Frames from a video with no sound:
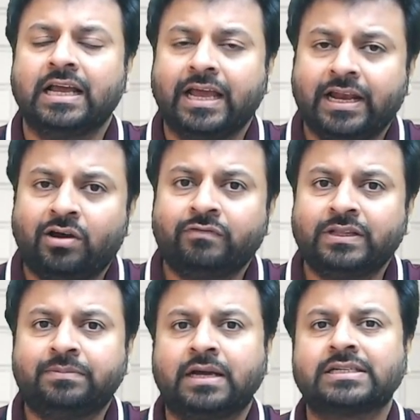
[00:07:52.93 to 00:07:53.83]
along
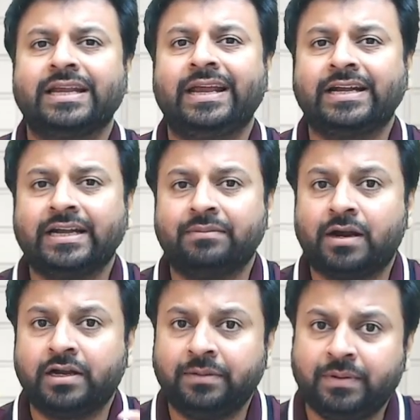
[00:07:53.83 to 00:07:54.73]
with past 8 attempt
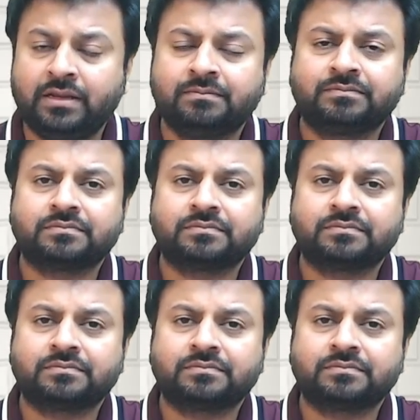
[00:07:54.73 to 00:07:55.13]
RTP,